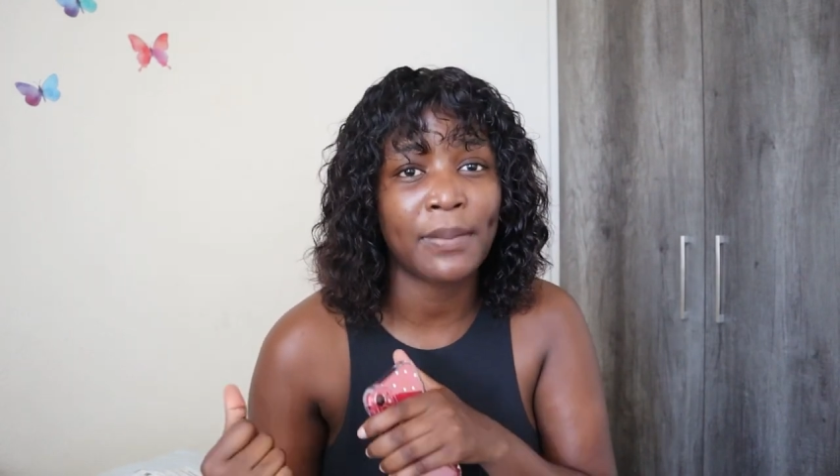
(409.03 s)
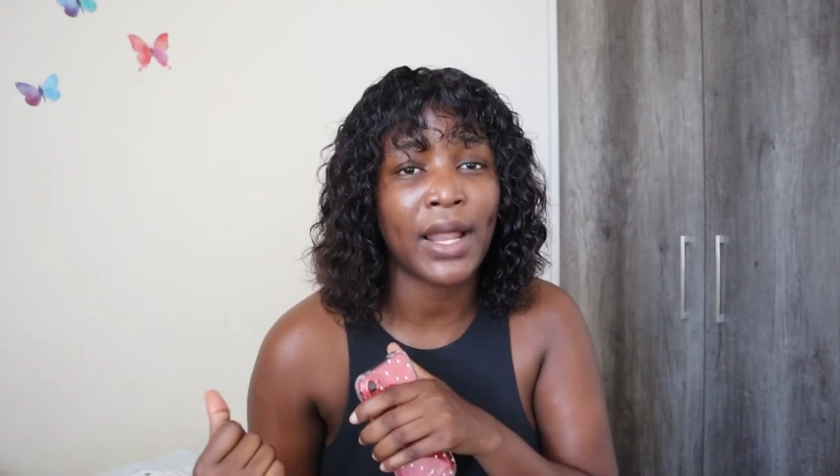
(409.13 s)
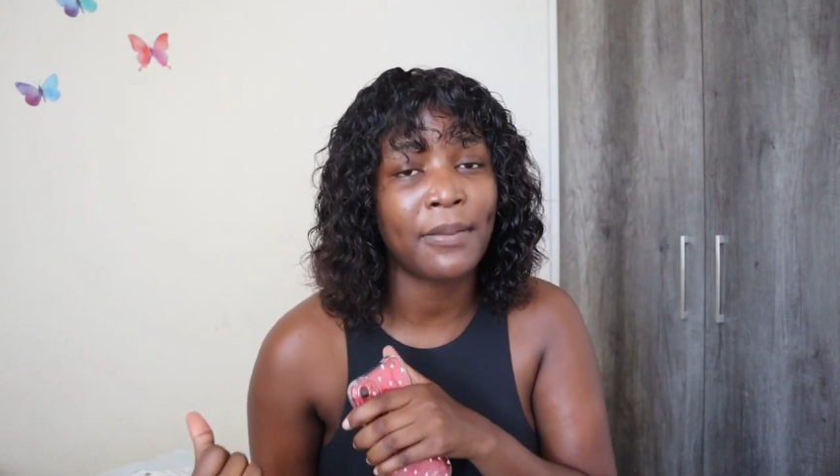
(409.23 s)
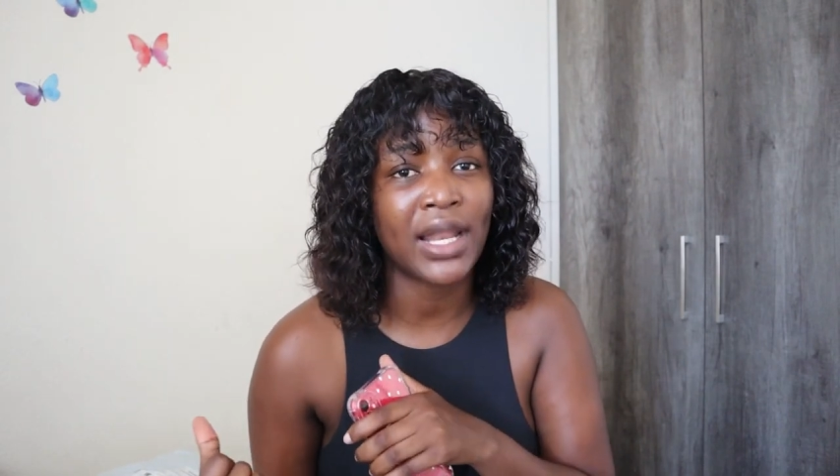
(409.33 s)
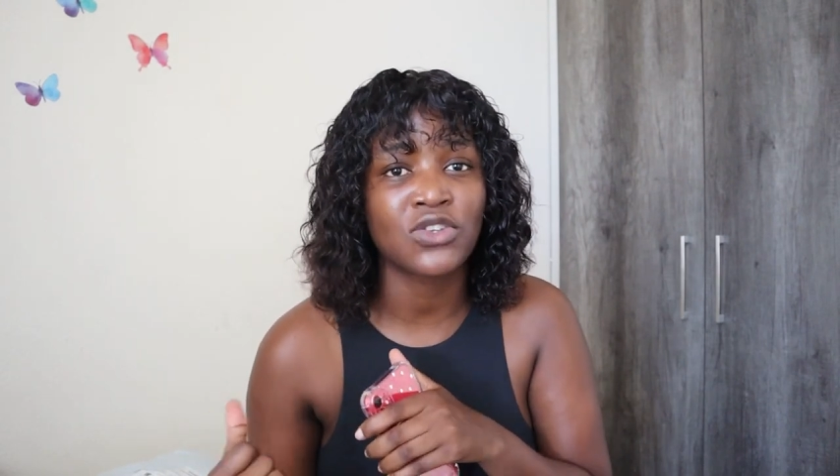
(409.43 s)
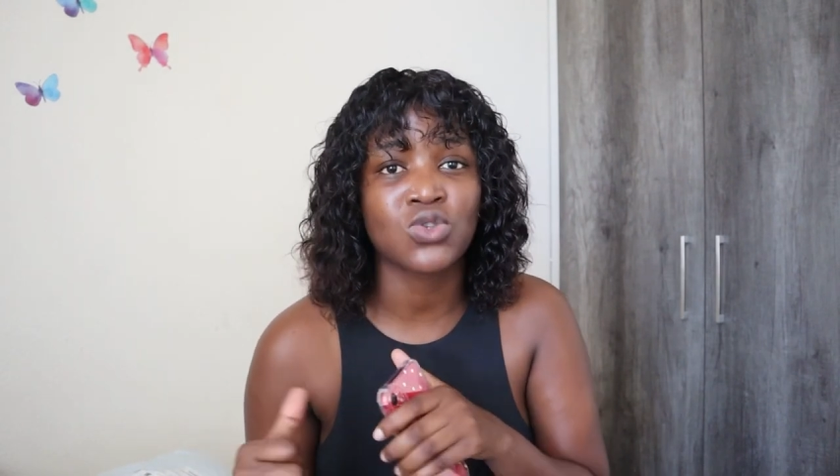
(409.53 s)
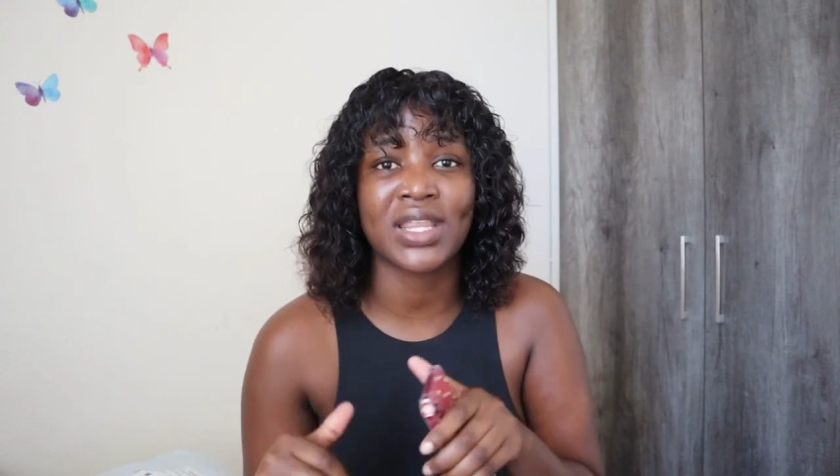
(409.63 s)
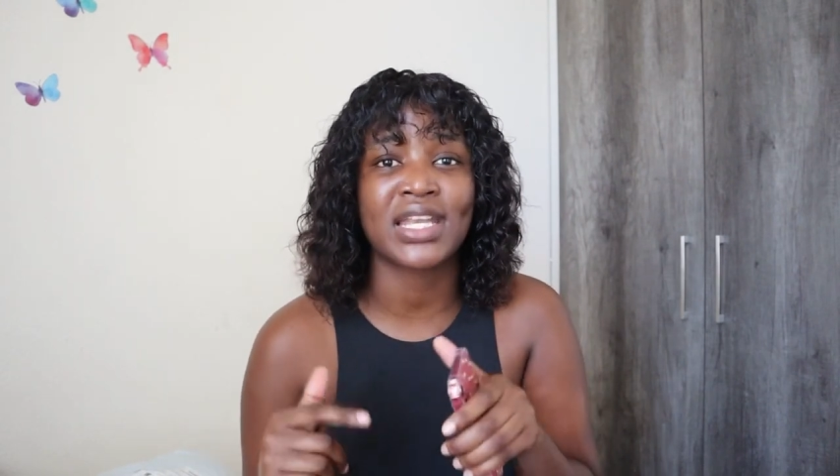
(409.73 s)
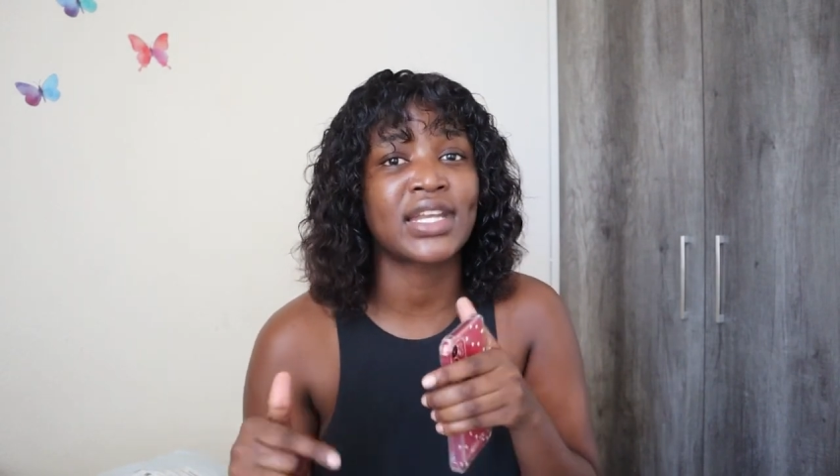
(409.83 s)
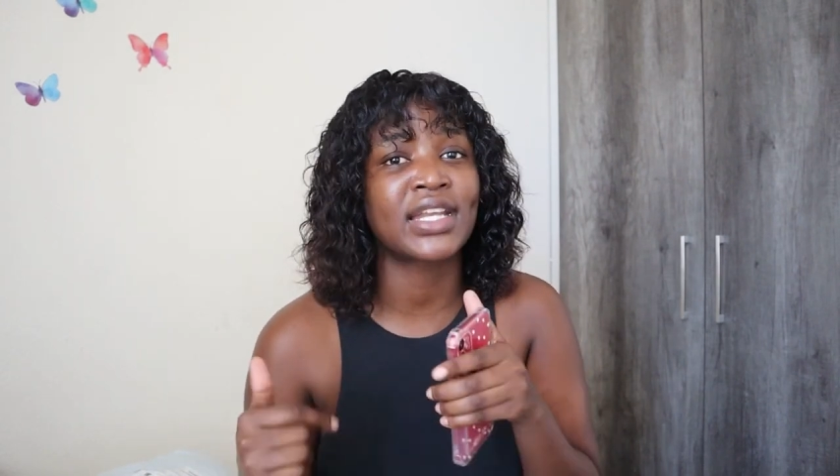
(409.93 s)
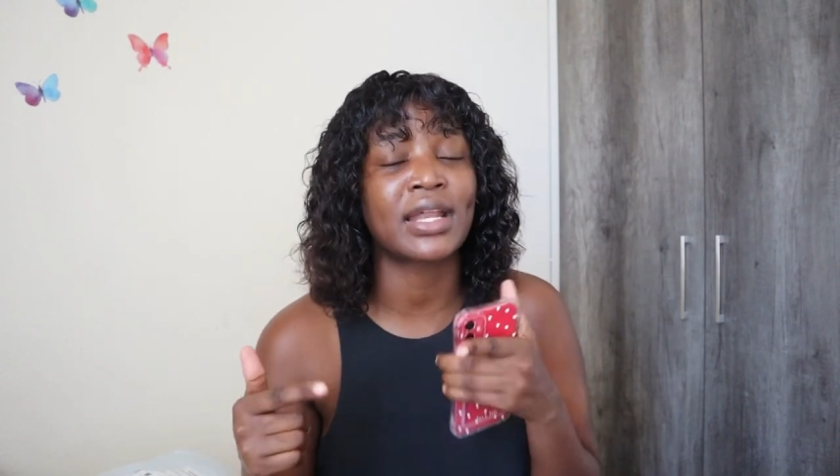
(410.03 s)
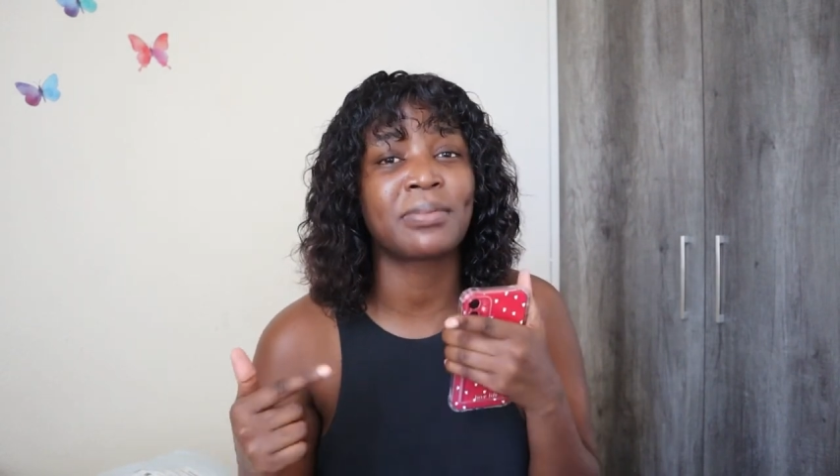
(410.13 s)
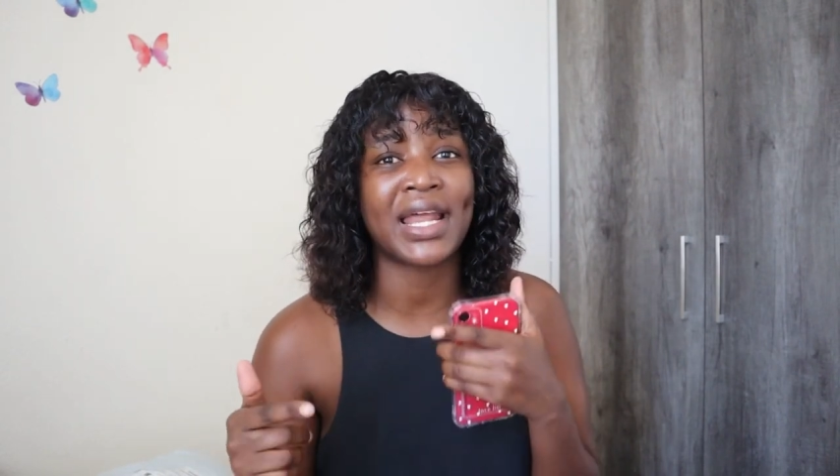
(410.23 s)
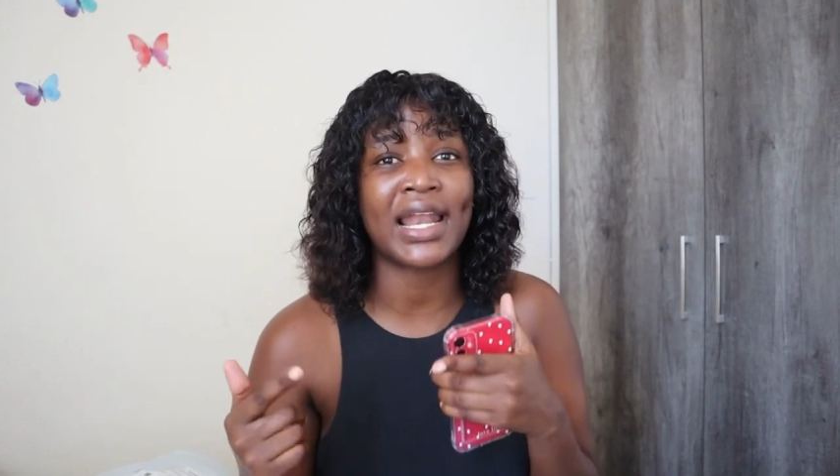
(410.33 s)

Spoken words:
blah blah so that it can be